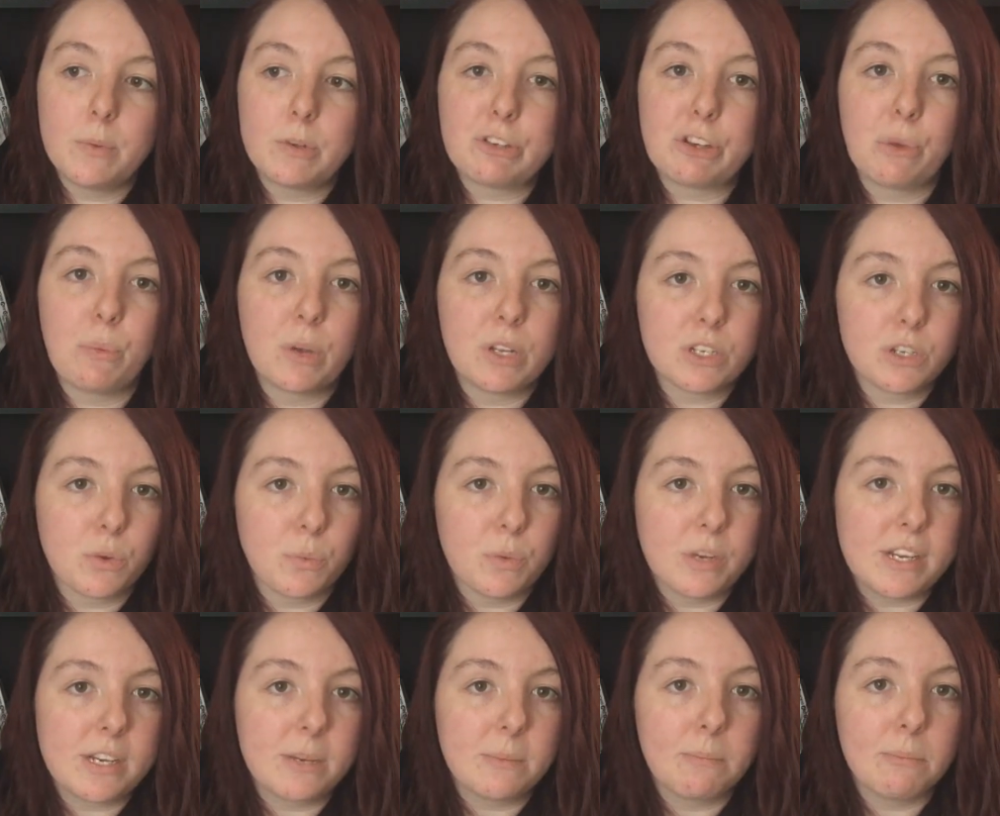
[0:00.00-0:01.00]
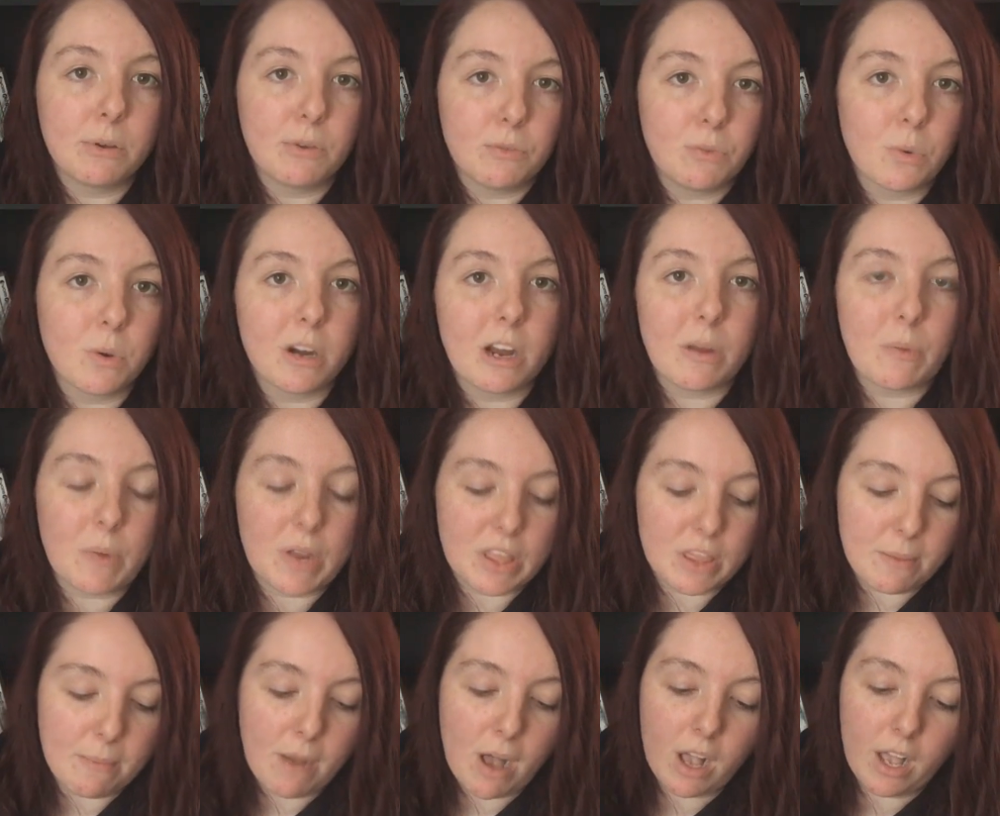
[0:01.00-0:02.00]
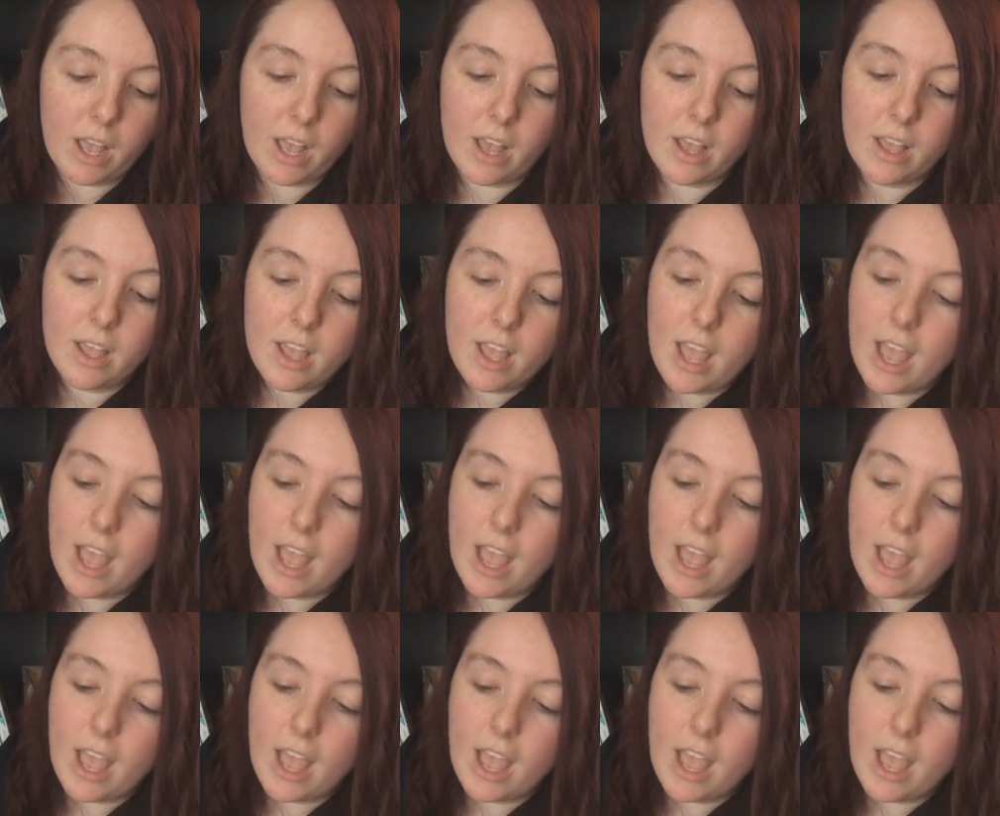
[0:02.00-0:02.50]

which I want to read before I read the manga,